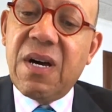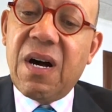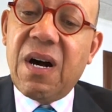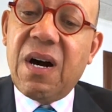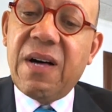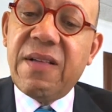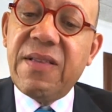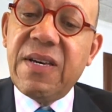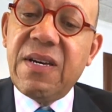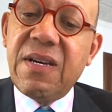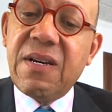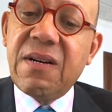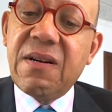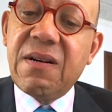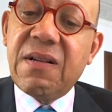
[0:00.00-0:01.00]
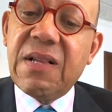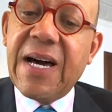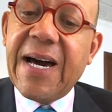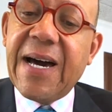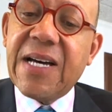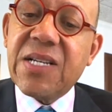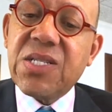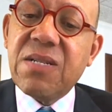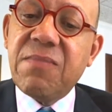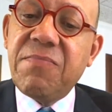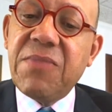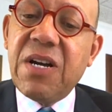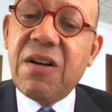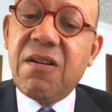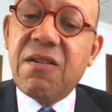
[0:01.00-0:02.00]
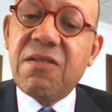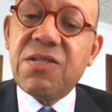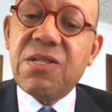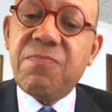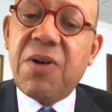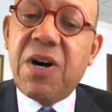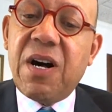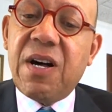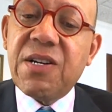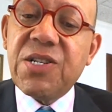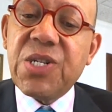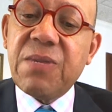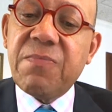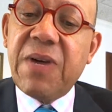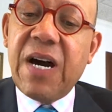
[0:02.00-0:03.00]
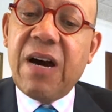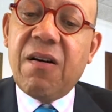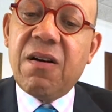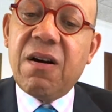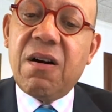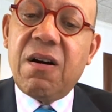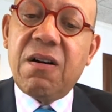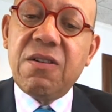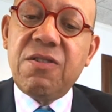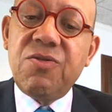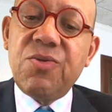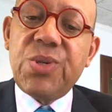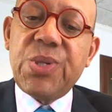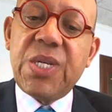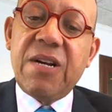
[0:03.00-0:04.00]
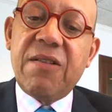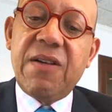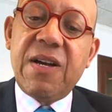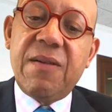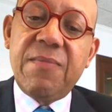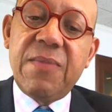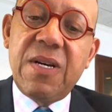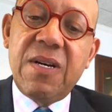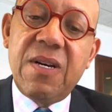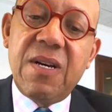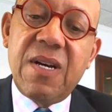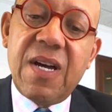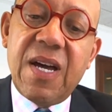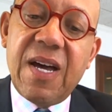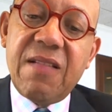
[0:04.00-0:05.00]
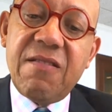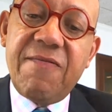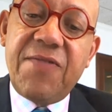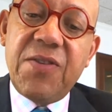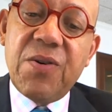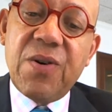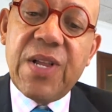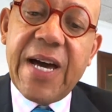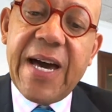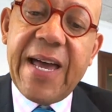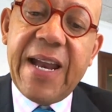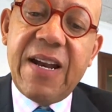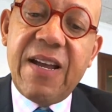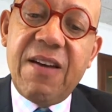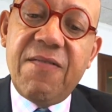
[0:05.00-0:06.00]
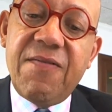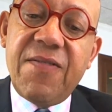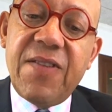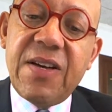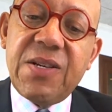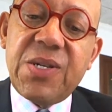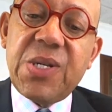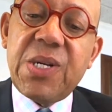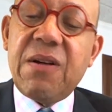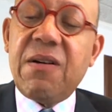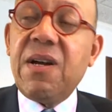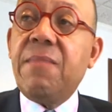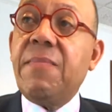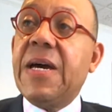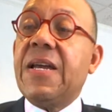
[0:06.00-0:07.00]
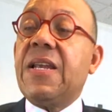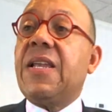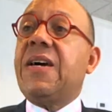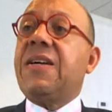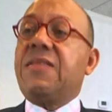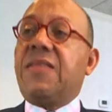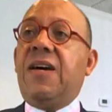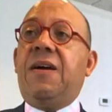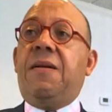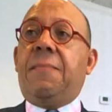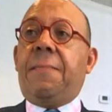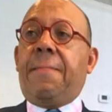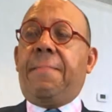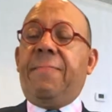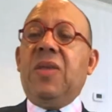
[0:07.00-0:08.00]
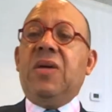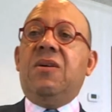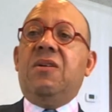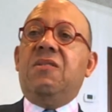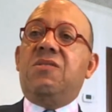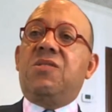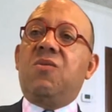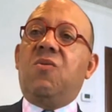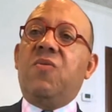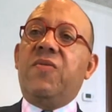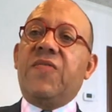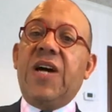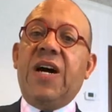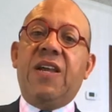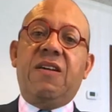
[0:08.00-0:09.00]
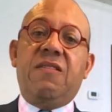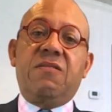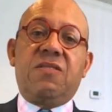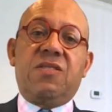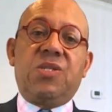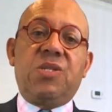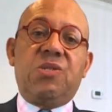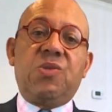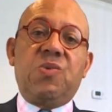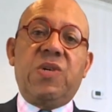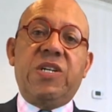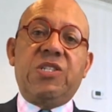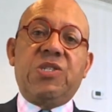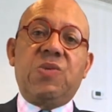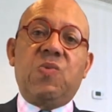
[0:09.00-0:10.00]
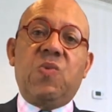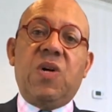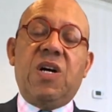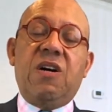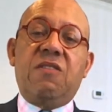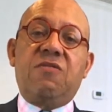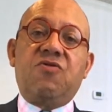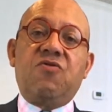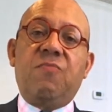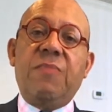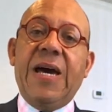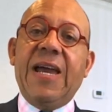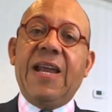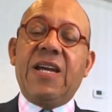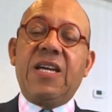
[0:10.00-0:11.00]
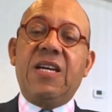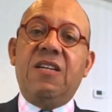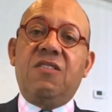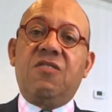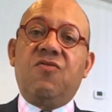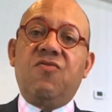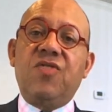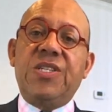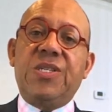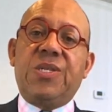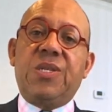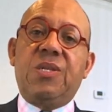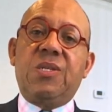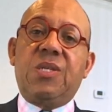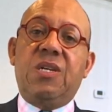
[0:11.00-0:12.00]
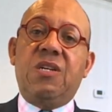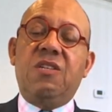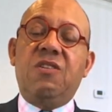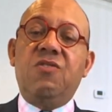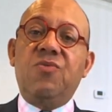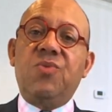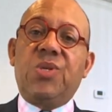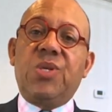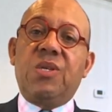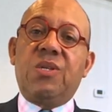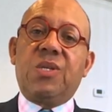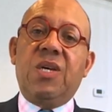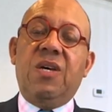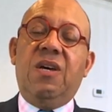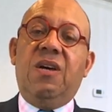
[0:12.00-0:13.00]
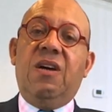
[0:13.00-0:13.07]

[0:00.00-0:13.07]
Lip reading: The glass, the mirrors, the polishing powder all use cerium. And the fuel additive is cerium and lanthanum. So what we've got here is a situation where dramatic increases in uses.